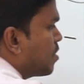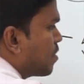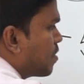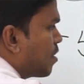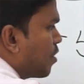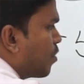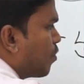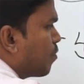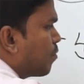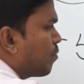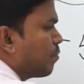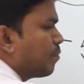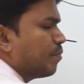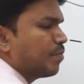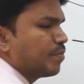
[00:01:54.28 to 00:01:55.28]

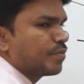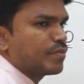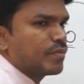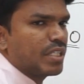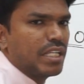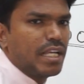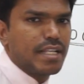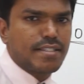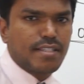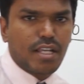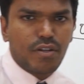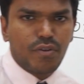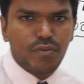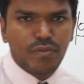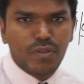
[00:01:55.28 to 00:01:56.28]
zero. Yes
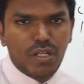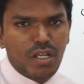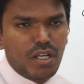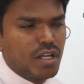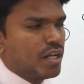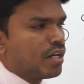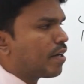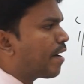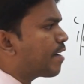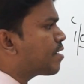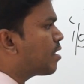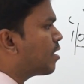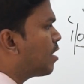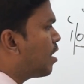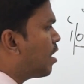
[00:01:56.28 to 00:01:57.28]
or no?
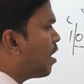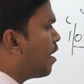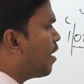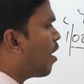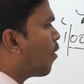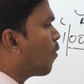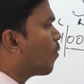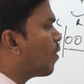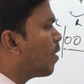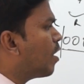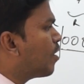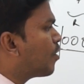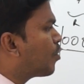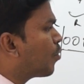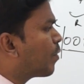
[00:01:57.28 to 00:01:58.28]
Right?
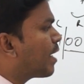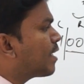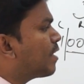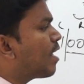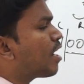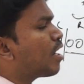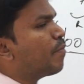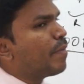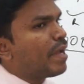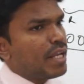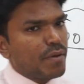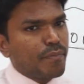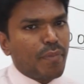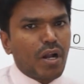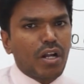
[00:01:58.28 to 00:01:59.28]
Now, to get the
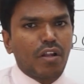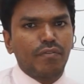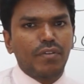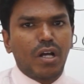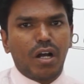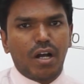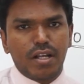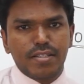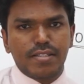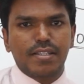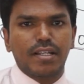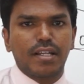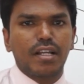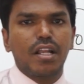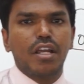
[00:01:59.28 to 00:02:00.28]
remaining part of the
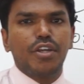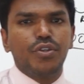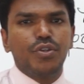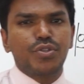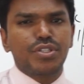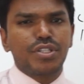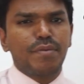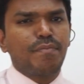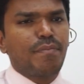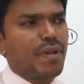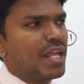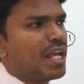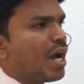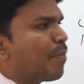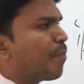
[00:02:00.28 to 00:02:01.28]
answer, you
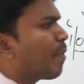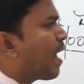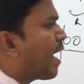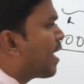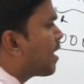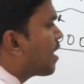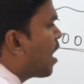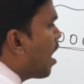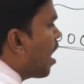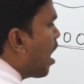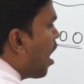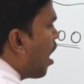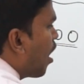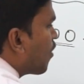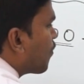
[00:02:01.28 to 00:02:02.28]
simply apply
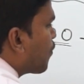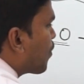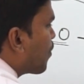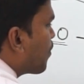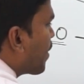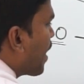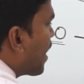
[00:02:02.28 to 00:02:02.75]
all from